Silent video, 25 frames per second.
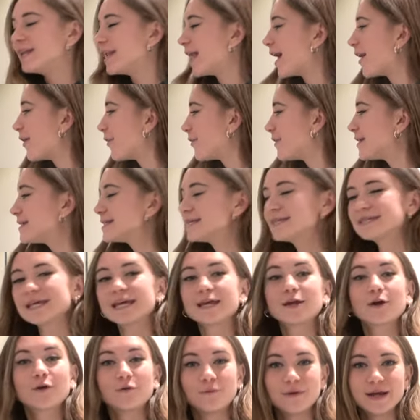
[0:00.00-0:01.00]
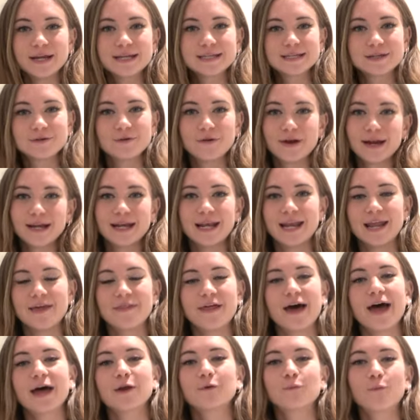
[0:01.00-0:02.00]
Now this is a corrected grain
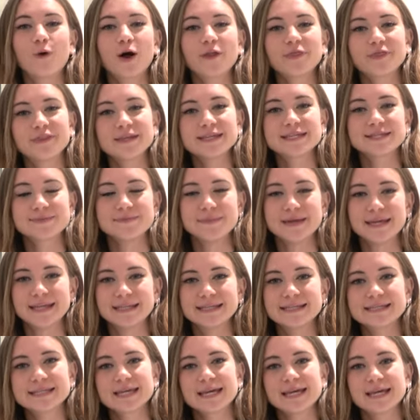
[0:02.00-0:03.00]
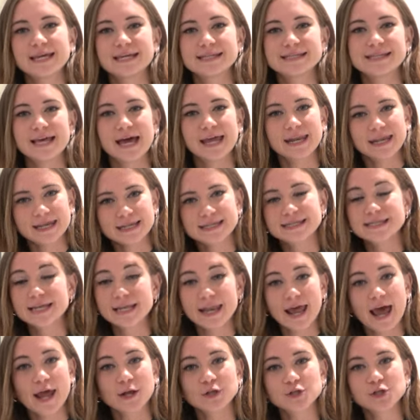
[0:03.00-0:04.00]
leather and what this means is that it's a
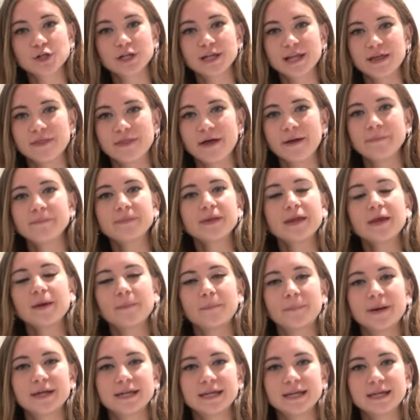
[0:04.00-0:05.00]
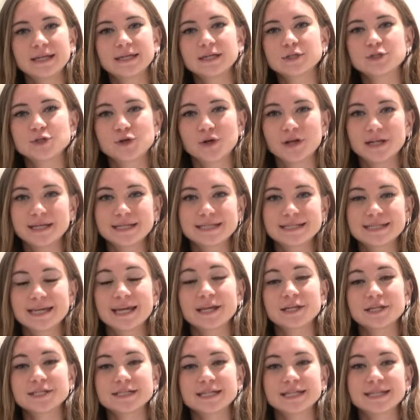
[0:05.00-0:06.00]
natural leather but in its early
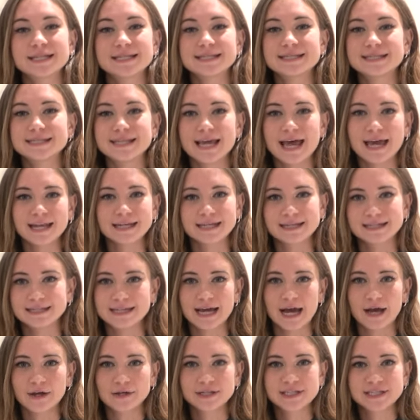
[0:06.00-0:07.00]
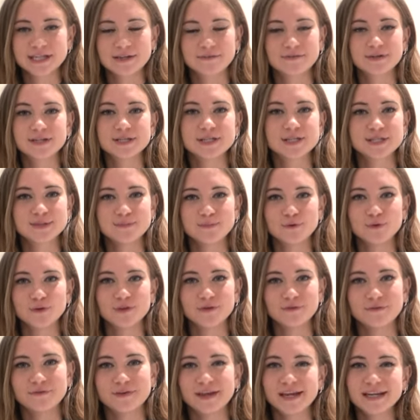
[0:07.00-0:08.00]
stages it is sanded down to give it a
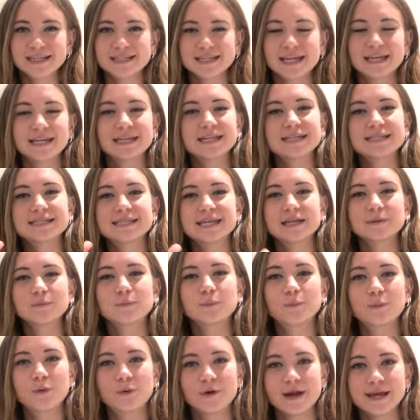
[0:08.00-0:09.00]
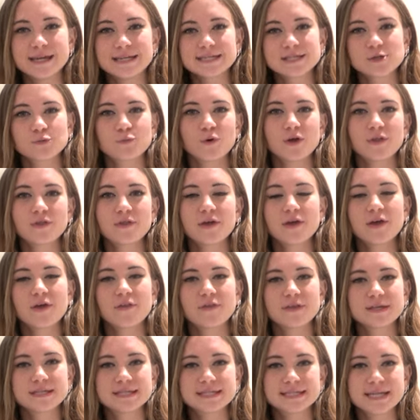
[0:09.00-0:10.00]
smooth effect and it is then pressed with
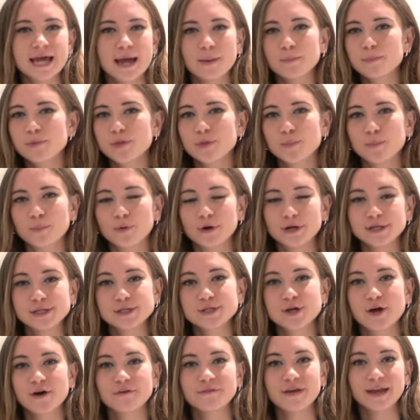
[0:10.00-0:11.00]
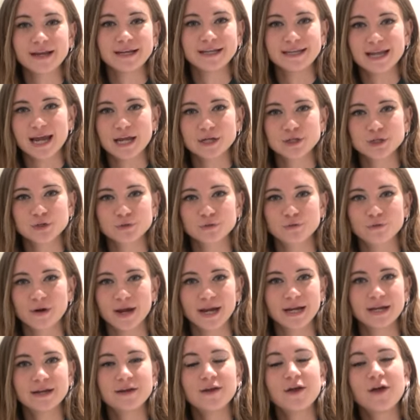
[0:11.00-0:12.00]
the stamp, the print of a natural
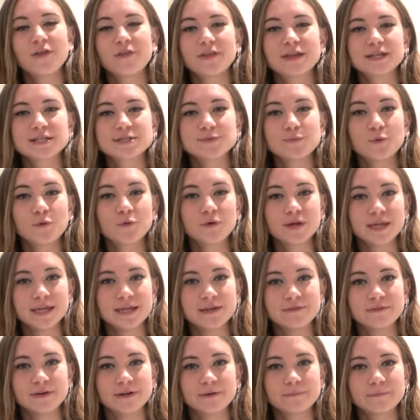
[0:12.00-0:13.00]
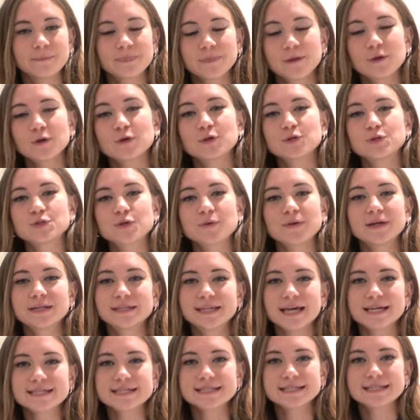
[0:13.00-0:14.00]
grain that is more even. So
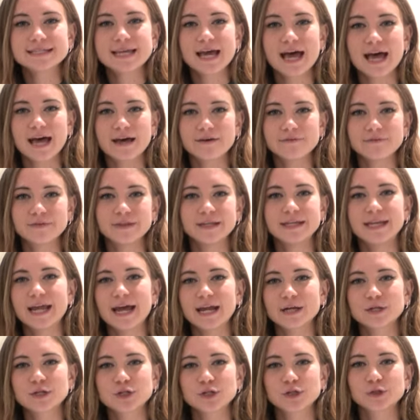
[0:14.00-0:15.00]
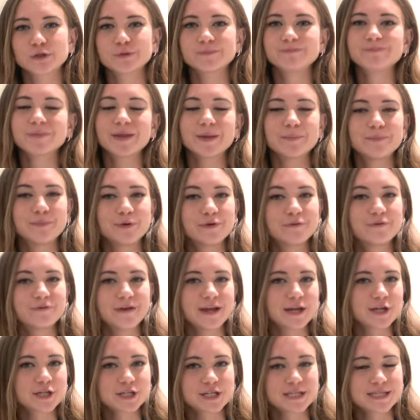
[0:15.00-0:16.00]
it doesn't have the natural
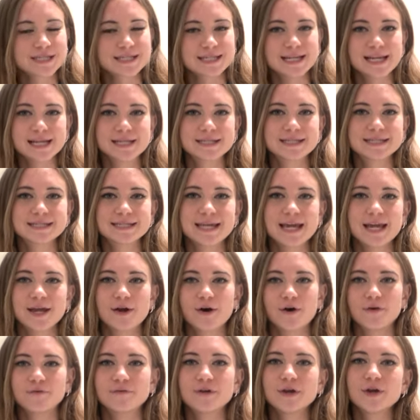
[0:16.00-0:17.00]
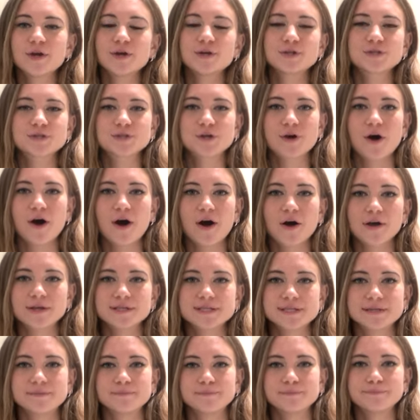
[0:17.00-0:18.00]
imperfections, let's say, of
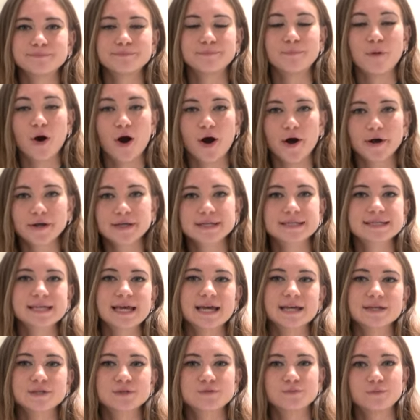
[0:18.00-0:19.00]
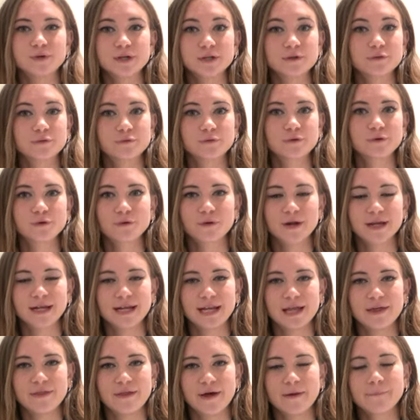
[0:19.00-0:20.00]
scars and marks as real full
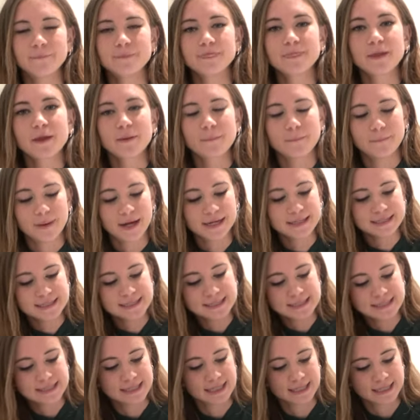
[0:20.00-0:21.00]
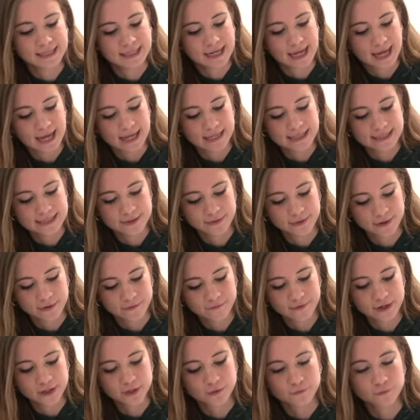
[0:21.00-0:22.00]
grain leather, but instead it has the
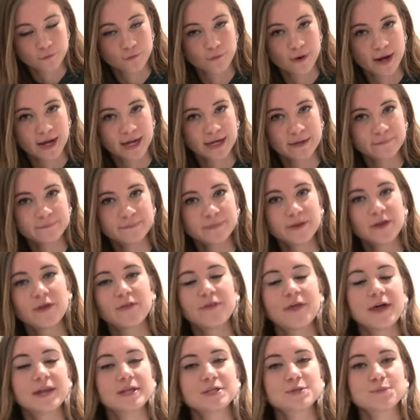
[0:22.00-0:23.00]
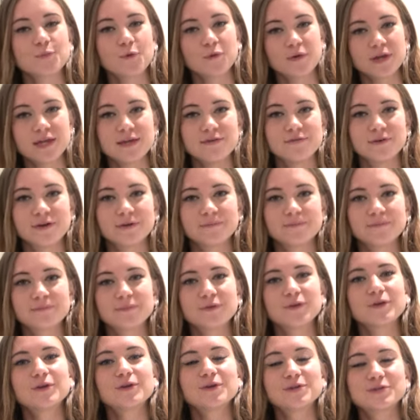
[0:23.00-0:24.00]
effect of grain that is more even.
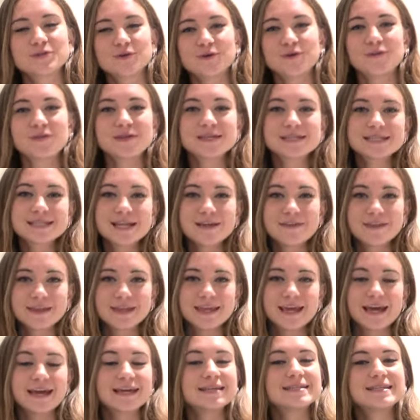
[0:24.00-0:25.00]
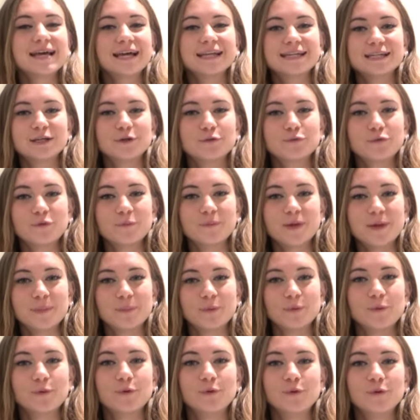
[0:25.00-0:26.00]
So this leather here is ideal for
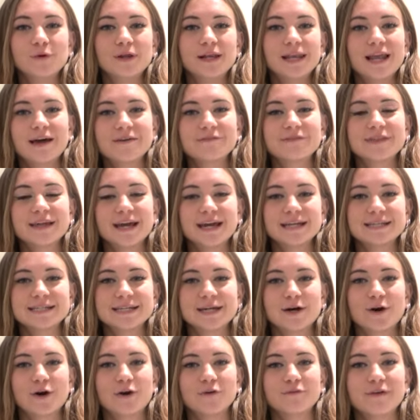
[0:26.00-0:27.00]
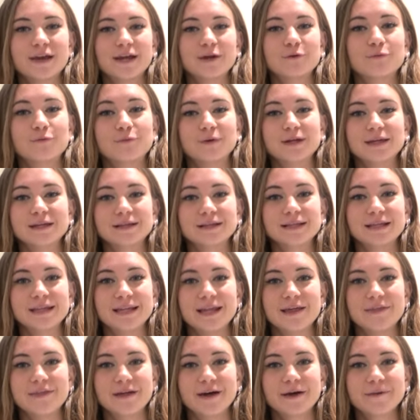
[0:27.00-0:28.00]
people who love the idea of a real
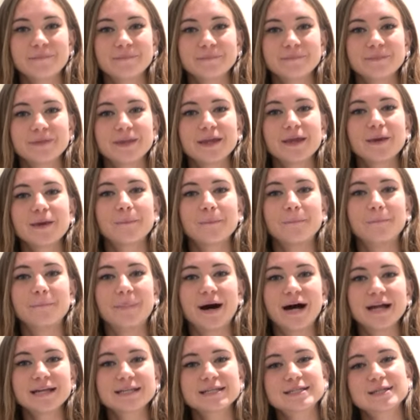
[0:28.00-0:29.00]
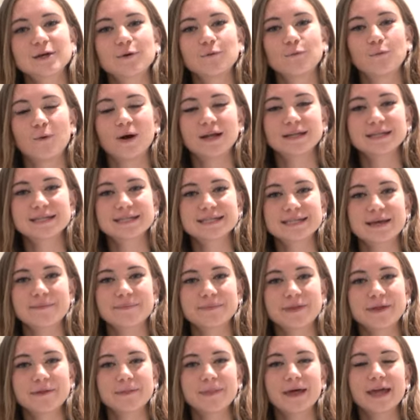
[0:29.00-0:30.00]
leather but want
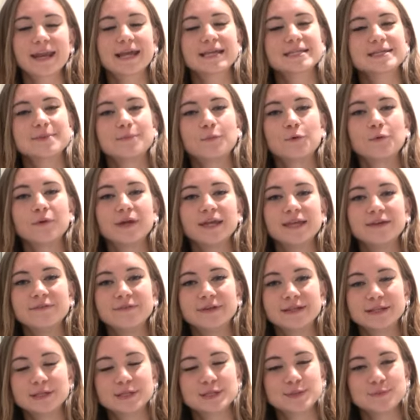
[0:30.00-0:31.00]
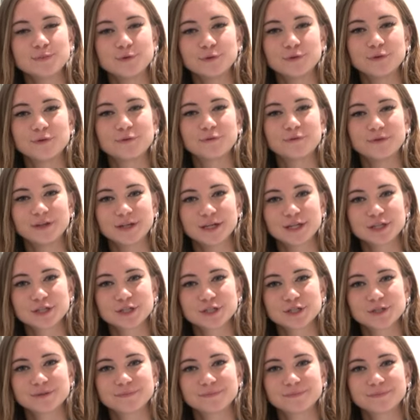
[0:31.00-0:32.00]
something that has a more even, smooth
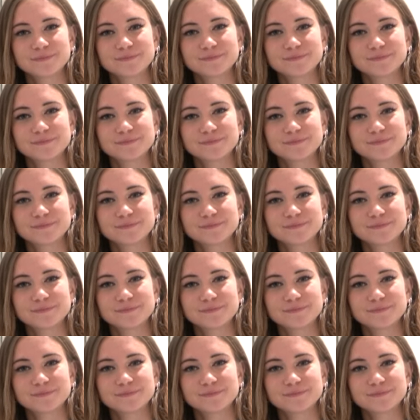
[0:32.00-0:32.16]
finish.